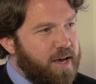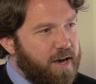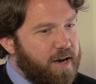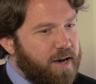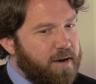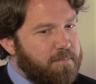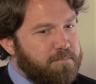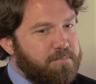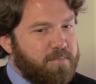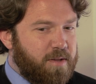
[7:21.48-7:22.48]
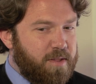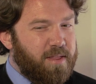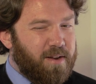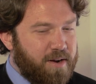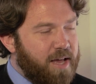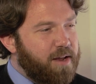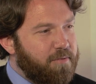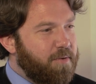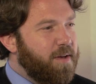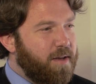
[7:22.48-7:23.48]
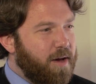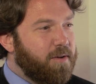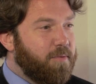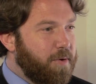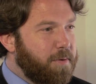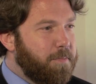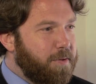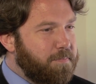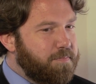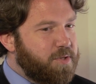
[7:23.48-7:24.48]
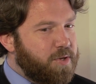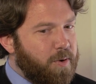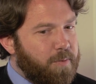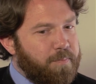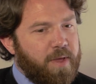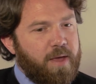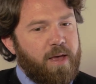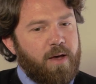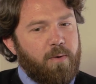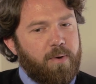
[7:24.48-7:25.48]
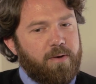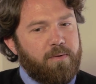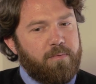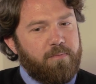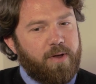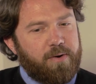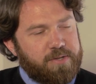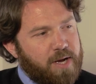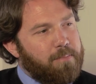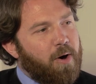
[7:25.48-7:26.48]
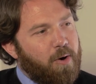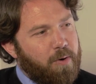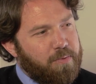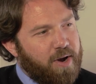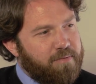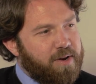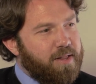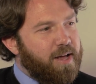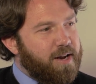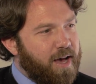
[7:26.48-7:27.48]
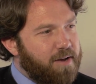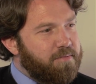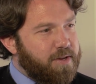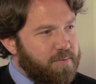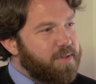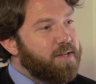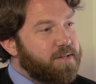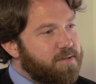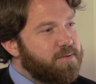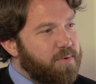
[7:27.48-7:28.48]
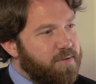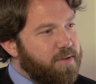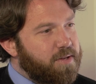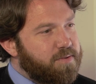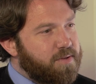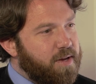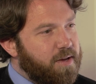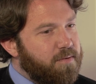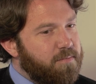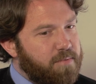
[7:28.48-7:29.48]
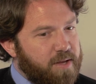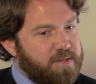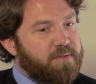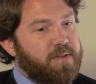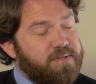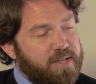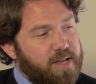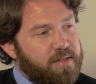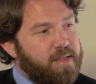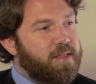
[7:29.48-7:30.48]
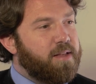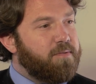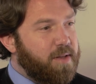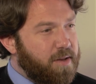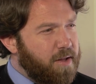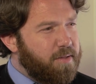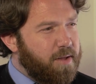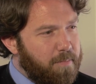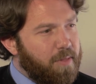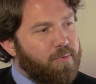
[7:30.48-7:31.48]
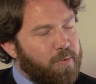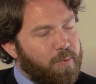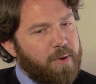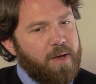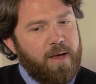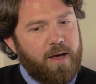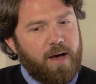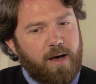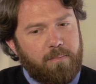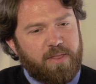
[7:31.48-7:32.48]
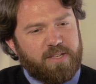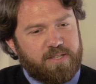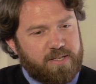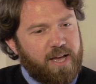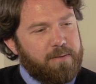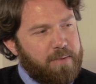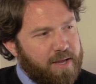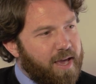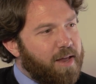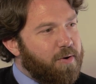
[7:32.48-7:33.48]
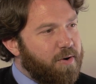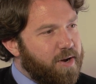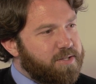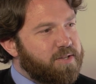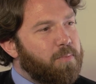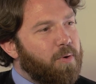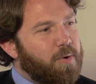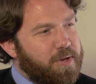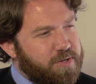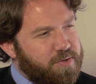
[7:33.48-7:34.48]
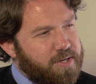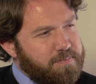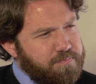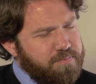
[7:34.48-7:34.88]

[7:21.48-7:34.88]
they're kind of unavoidable. So when veterans come home, they're having a lot of conflict with these things that they've seen, things that they've done, they've been through, and this is kind of being categorized as moral injury.